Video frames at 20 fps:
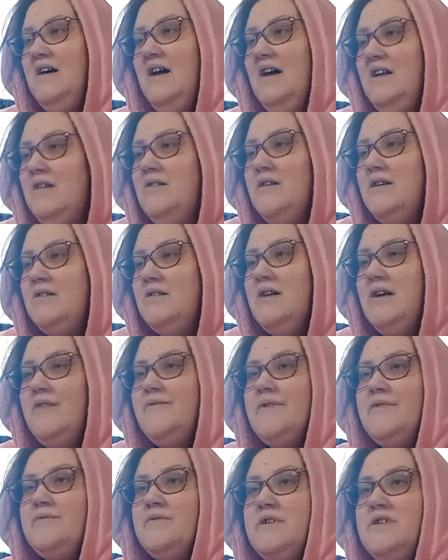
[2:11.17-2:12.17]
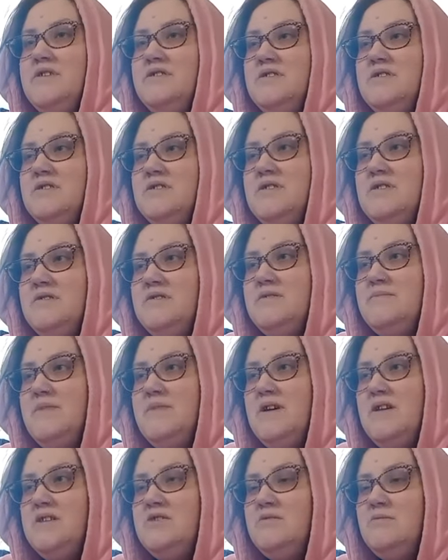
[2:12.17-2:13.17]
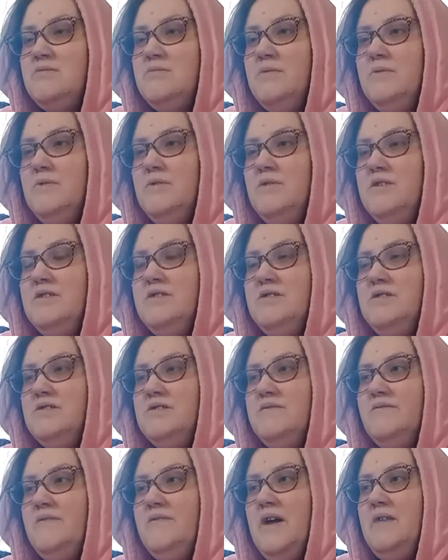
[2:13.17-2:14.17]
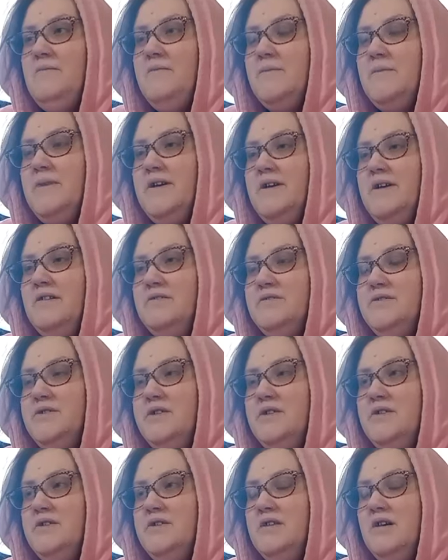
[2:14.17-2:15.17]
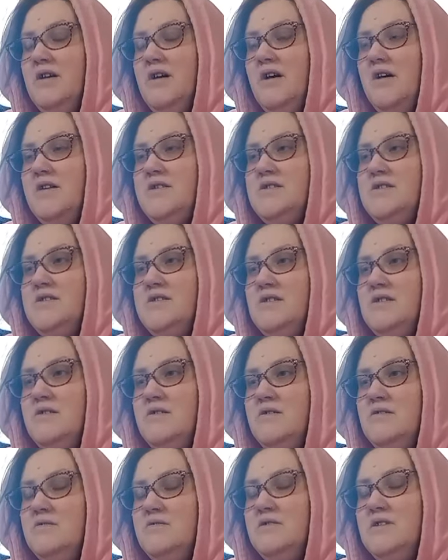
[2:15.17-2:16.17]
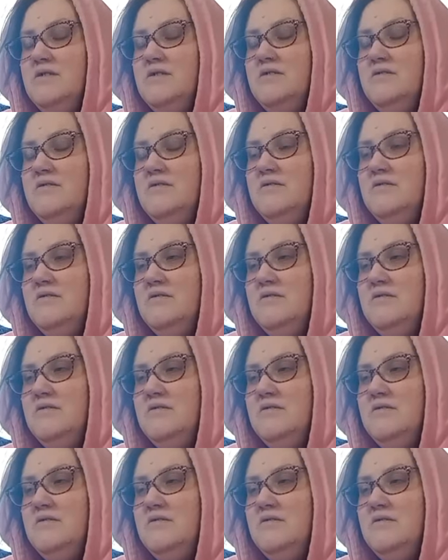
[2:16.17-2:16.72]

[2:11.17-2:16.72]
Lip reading: I know I don't have every disease imaginable. It's just fibromyalgia and osteo and,